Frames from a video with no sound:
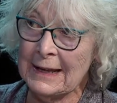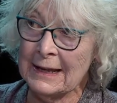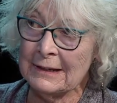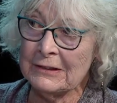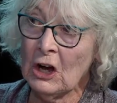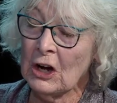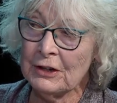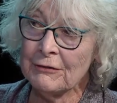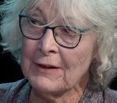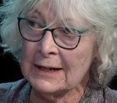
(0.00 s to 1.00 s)
and it's hard
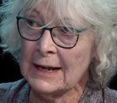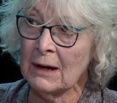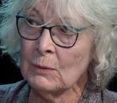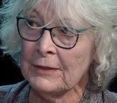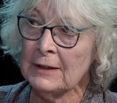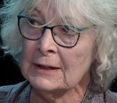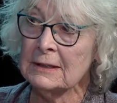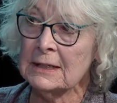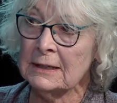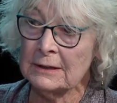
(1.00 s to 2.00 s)
to find out what the
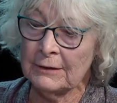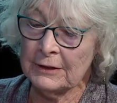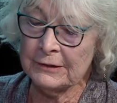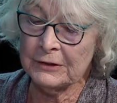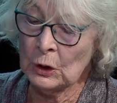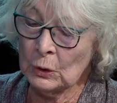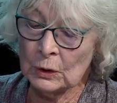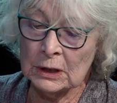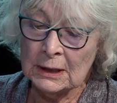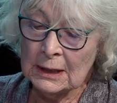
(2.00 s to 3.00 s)
intent of this
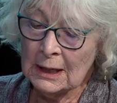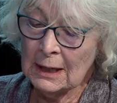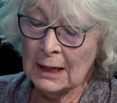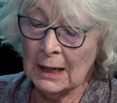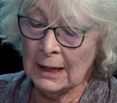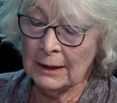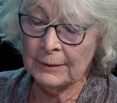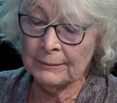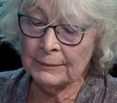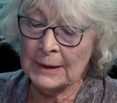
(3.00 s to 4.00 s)
whole uh,